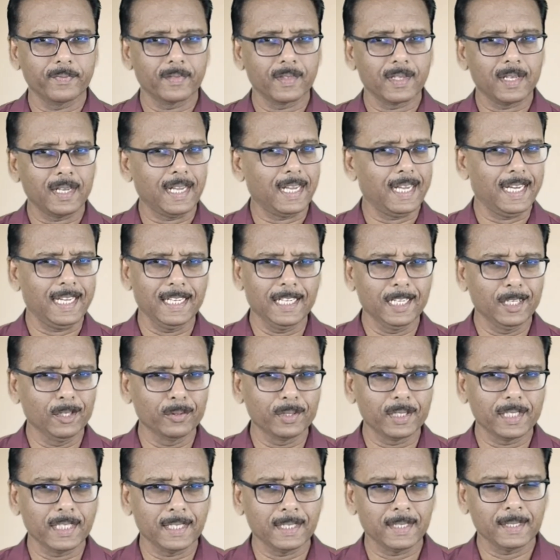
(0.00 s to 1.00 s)

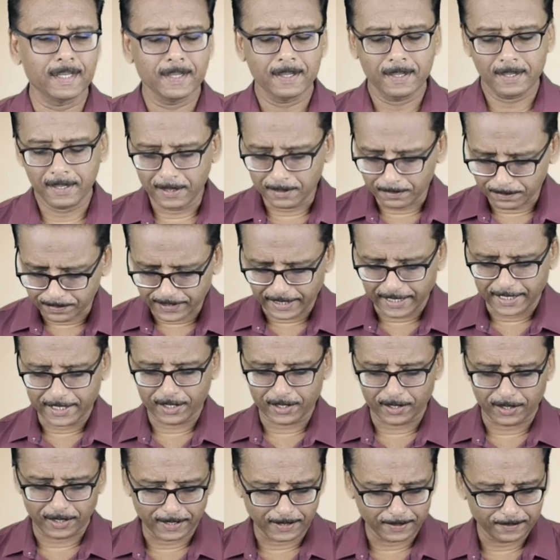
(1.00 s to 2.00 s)
Hallelujah. Praise
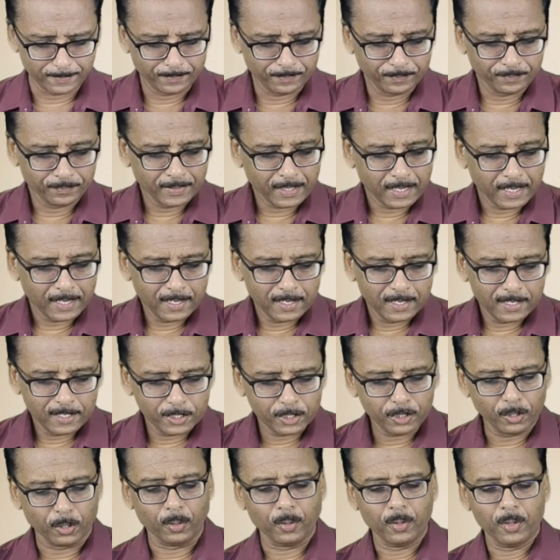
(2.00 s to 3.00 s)
God.
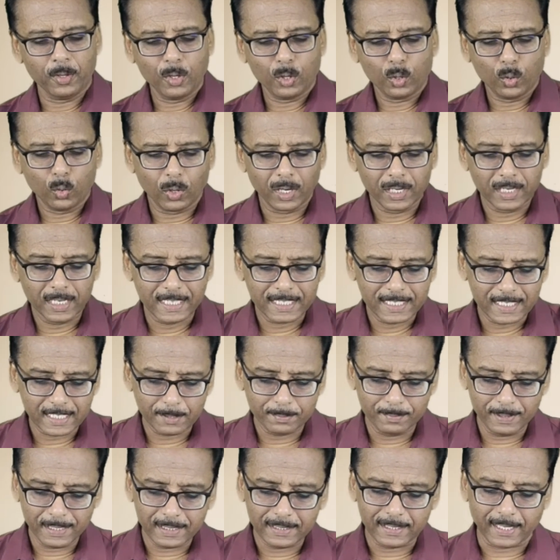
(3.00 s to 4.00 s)
So what does it
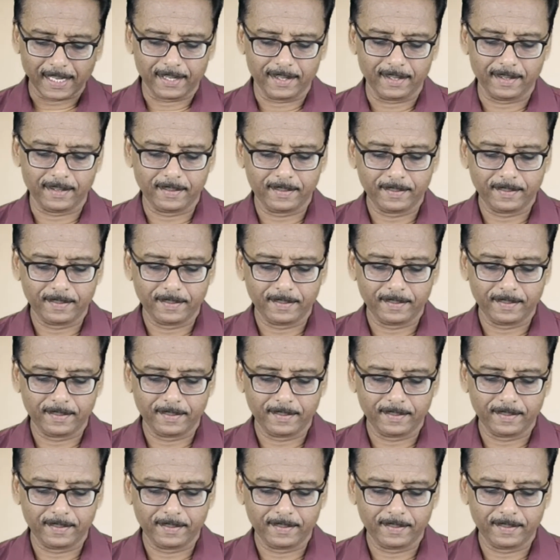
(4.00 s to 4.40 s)
mean then?